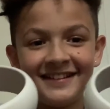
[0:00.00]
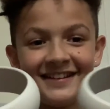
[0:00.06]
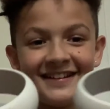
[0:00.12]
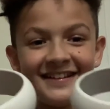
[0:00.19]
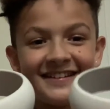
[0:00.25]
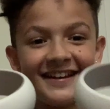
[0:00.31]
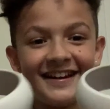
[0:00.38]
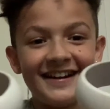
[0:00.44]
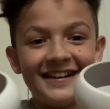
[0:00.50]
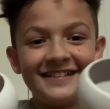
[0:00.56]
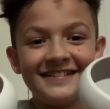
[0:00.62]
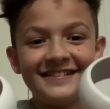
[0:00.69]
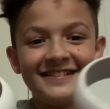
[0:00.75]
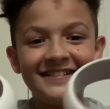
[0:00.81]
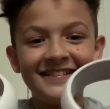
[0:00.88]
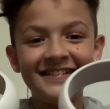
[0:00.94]
Yeah.
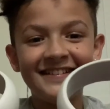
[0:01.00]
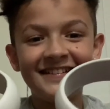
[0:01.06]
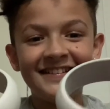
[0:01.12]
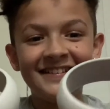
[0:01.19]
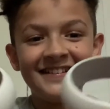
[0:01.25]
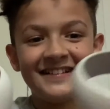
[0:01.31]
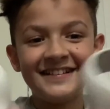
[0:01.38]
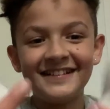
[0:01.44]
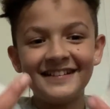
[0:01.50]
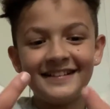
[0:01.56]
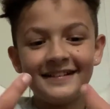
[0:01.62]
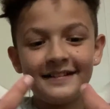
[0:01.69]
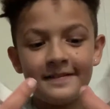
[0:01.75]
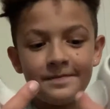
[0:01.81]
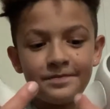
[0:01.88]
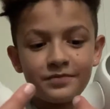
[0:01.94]

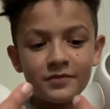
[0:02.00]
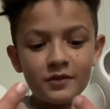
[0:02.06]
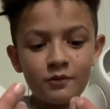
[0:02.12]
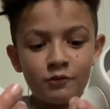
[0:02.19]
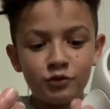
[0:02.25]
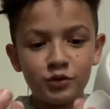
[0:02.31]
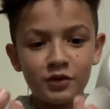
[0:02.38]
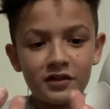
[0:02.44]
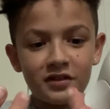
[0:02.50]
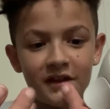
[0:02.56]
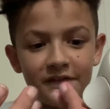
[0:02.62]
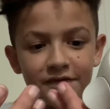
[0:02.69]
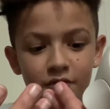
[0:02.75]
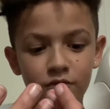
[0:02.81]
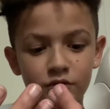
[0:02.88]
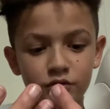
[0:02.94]
Which one's left
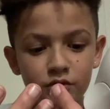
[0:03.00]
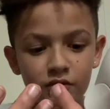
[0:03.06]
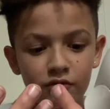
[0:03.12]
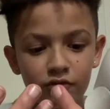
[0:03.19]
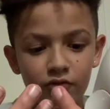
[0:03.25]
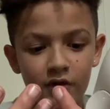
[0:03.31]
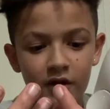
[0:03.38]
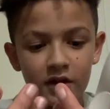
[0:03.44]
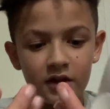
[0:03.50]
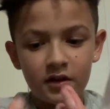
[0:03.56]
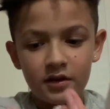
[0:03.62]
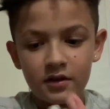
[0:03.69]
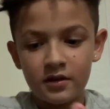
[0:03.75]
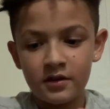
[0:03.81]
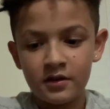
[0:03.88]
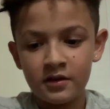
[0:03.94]
and which one's right?
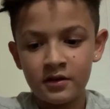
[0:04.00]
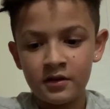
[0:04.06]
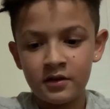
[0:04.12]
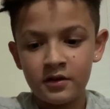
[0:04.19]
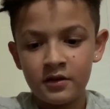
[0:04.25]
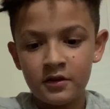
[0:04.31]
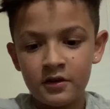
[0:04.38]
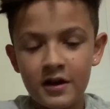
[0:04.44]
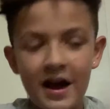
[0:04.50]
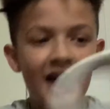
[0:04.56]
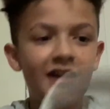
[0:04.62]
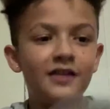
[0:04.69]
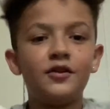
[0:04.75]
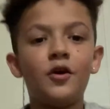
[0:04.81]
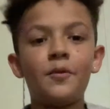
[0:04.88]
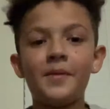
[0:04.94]
I
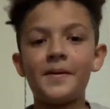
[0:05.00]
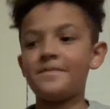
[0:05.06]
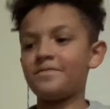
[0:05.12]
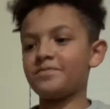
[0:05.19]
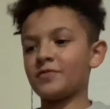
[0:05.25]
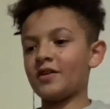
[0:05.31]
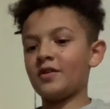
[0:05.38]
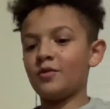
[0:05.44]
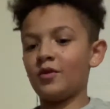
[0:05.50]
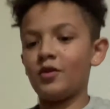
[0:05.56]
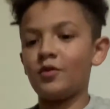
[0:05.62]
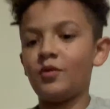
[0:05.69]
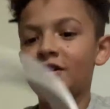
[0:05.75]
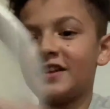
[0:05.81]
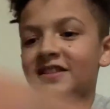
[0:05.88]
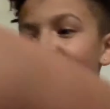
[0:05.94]
don't know, but
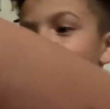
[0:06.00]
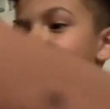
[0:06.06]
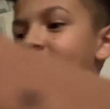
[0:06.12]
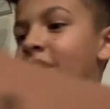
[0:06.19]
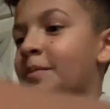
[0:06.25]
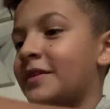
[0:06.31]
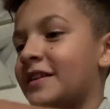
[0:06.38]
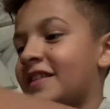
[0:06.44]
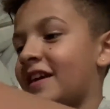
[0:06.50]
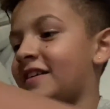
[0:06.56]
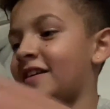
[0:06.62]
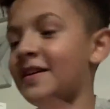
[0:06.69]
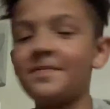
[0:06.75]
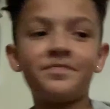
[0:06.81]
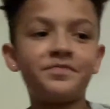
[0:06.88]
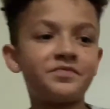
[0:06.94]
we'll get that set up in a
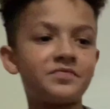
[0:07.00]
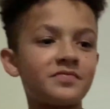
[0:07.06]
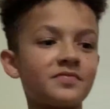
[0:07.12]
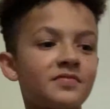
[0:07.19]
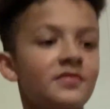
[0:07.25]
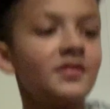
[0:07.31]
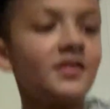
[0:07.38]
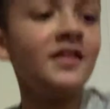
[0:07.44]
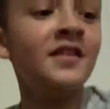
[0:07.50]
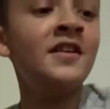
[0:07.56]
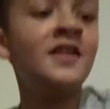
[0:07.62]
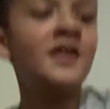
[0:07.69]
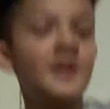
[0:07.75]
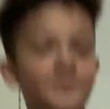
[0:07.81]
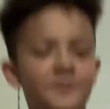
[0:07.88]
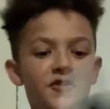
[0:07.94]
second.
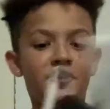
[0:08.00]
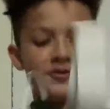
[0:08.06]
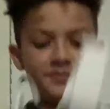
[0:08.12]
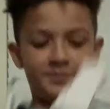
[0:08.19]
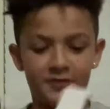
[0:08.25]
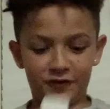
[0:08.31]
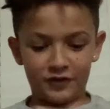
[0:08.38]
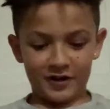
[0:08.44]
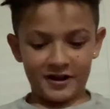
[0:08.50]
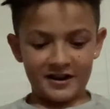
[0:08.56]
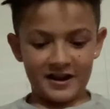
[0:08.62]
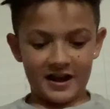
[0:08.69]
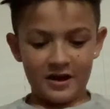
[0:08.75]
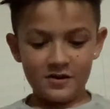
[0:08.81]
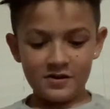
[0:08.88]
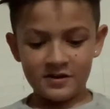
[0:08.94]
But for right
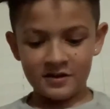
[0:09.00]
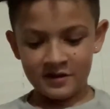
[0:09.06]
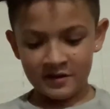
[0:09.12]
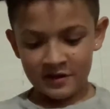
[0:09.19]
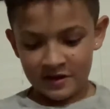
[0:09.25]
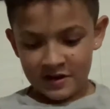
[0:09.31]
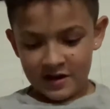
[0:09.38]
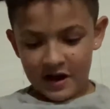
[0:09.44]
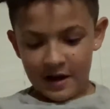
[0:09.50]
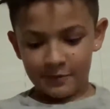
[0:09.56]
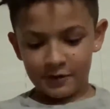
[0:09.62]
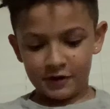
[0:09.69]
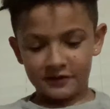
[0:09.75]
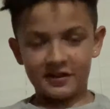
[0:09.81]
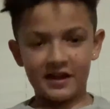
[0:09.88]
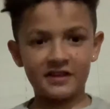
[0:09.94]
now, I'm
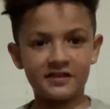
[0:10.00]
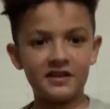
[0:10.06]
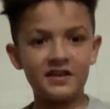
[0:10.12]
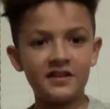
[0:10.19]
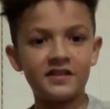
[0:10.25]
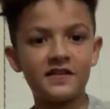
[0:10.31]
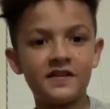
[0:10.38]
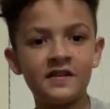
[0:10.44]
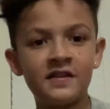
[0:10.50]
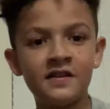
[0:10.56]
gonna take this